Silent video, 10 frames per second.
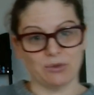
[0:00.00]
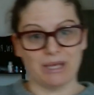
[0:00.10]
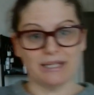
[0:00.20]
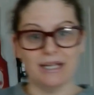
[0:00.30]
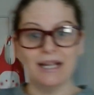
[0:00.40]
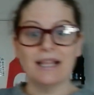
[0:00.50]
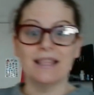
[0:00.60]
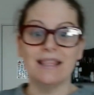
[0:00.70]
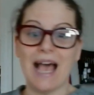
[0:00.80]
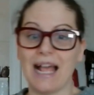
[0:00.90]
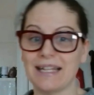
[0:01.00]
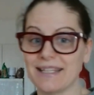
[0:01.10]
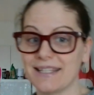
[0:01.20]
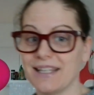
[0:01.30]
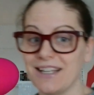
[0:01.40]
to it.
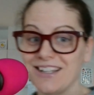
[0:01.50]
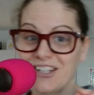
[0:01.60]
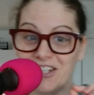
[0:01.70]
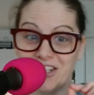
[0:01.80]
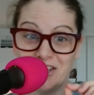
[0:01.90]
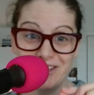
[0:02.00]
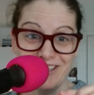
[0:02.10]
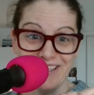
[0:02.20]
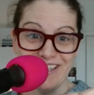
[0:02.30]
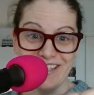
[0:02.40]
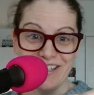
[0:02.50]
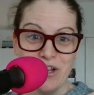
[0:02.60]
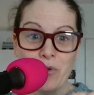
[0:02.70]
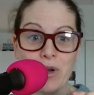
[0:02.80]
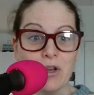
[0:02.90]
That's good
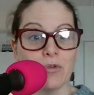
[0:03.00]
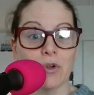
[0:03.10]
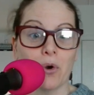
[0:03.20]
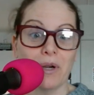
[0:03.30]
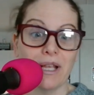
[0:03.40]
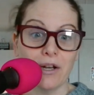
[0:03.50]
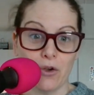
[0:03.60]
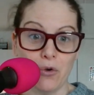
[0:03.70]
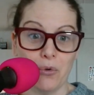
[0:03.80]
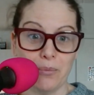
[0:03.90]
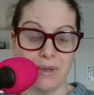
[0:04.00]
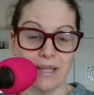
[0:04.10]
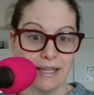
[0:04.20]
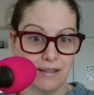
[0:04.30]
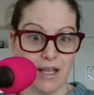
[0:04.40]
when you're recording at home,
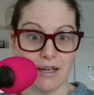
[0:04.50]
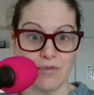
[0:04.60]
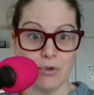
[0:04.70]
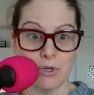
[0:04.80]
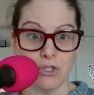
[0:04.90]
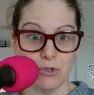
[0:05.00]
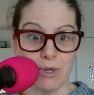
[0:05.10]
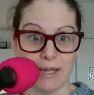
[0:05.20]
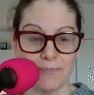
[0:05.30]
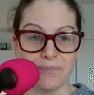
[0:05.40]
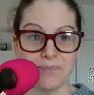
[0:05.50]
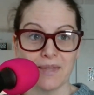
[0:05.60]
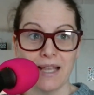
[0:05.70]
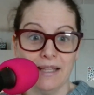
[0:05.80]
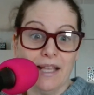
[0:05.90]
like a lot of you are doing,
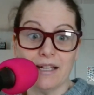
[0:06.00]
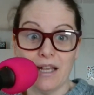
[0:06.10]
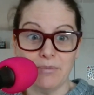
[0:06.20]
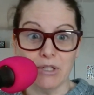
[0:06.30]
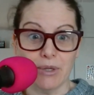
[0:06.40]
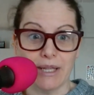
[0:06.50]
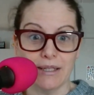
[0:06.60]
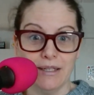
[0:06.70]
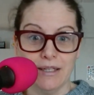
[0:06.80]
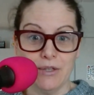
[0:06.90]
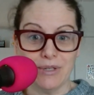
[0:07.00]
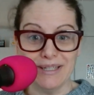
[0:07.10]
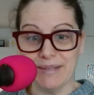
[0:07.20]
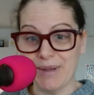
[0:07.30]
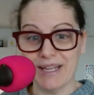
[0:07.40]
and like I'm doing. You can
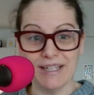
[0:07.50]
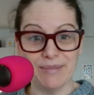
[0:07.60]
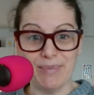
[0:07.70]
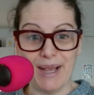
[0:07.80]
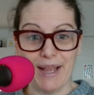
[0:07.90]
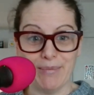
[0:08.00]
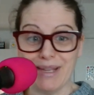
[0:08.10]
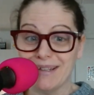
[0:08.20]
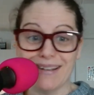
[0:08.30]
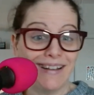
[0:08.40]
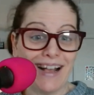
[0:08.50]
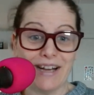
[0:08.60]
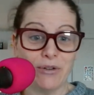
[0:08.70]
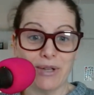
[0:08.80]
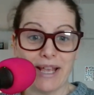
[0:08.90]
see my kitchen behind me.
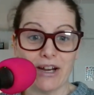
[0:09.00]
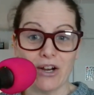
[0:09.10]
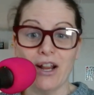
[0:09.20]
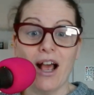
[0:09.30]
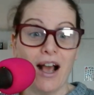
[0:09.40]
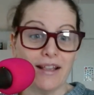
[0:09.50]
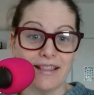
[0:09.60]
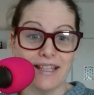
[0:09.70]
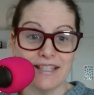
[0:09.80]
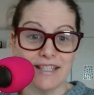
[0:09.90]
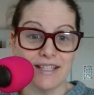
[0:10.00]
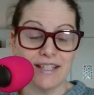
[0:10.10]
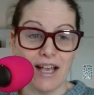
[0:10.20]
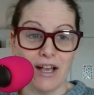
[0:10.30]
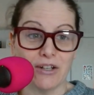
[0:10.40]
I don't care. This is
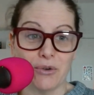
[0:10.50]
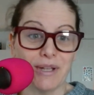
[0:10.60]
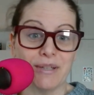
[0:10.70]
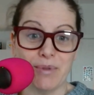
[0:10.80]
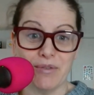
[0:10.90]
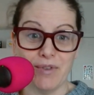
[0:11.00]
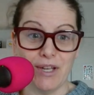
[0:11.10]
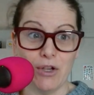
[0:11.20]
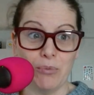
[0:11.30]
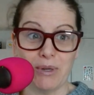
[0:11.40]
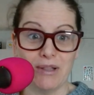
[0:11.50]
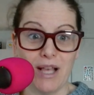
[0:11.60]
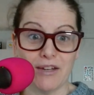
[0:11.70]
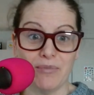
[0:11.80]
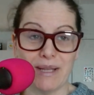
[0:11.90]
going to be a video, but a
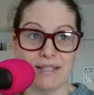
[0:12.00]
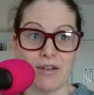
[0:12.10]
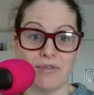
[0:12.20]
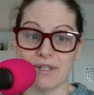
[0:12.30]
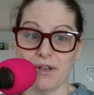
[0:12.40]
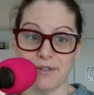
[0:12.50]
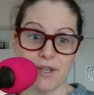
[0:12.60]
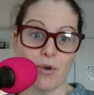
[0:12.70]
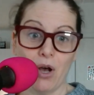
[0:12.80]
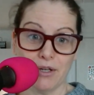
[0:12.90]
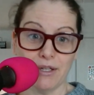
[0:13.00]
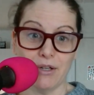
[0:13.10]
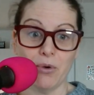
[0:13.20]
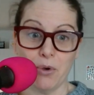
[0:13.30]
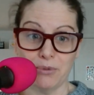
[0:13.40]
lot of my stuff is also
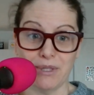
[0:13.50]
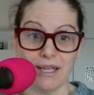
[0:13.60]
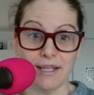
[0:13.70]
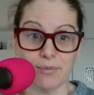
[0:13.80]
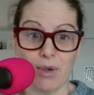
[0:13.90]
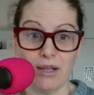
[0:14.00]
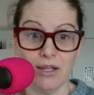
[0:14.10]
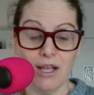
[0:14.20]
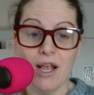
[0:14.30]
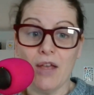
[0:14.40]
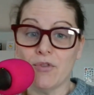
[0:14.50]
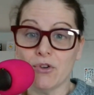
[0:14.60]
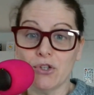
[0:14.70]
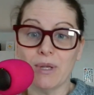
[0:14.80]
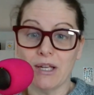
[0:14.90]
audio only as well. If you're
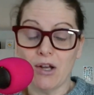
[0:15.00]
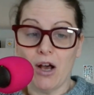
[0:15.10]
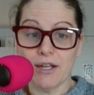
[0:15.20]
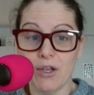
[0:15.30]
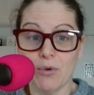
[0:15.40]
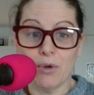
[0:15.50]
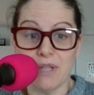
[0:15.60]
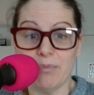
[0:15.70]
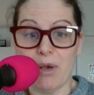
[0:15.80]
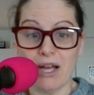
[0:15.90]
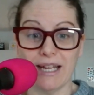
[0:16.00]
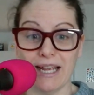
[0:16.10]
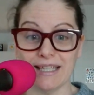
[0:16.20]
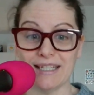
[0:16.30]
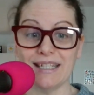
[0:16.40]
doing an audio only
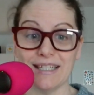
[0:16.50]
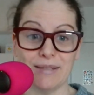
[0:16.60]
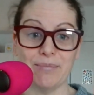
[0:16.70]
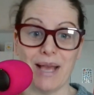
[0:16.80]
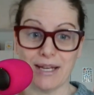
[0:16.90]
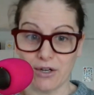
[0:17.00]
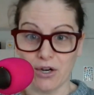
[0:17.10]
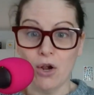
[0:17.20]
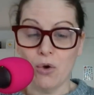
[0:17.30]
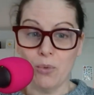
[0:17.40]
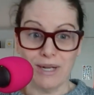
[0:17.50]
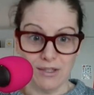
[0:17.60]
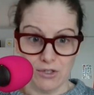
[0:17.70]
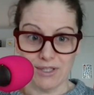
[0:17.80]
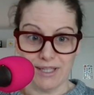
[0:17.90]
podcast, it doesn't matter what
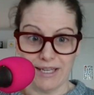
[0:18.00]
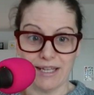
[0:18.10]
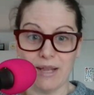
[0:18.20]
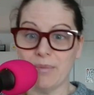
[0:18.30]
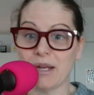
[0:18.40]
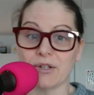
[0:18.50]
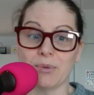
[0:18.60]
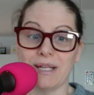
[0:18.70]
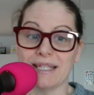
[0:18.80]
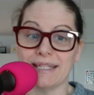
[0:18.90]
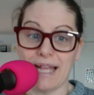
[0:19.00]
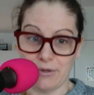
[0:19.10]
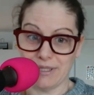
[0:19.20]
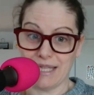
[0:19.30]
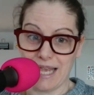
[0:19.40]
it looks like. It matters what it
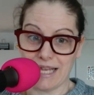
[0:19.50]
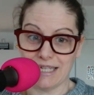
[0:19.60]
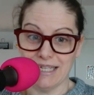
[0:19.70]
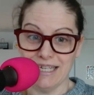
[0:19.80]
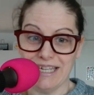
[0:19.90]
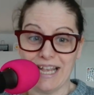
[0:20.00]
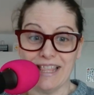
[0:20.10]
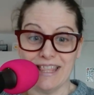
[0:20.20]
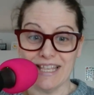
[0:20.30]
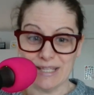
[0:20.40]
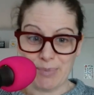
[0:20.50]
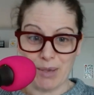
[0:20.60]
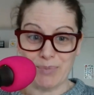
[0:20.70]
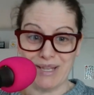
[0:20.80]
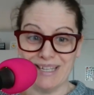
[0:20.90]
sounds like. And this
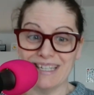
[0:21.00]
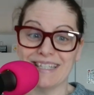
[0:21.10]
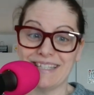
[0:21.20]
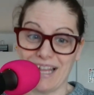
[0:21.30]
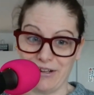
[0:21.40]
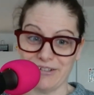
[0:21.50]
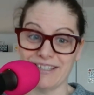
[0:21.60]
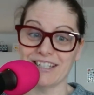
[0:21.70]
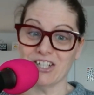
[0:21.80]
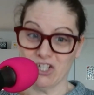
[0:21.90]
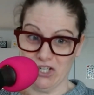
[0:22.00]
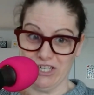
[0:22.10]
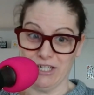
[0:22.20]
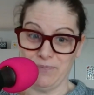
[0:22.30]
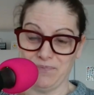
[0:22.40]
puppy sounds
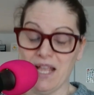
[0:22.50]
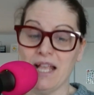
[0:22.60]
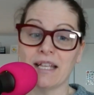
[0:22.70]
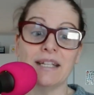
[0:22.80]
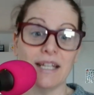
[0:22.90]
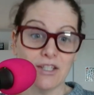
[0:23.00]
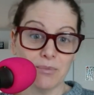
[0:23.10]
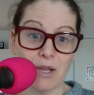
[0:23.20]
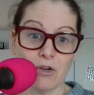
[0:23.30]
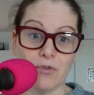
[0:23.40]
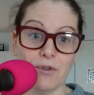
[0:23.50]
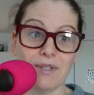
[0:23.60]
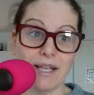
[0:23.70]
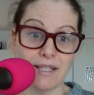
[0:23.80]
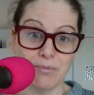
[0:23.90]
good. Condenser microphones
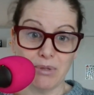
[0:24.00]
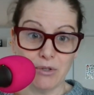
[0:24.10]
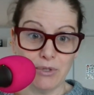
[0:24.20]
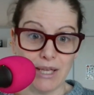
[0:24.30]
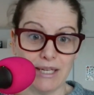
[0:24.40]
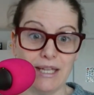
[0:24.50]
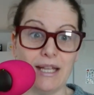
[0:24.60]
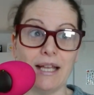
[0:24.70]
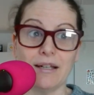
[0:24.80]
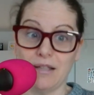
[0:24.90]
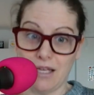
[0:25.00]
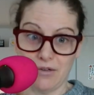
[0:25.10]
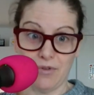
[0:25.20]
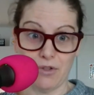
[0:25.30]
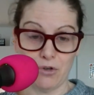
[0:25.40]
like the Blue Yeti and a lot
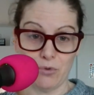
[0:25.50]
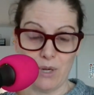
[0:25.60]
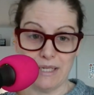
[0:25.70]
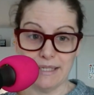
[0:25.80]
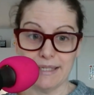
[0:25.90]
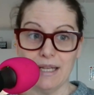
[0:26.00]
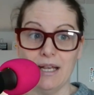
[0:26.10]
of other ones,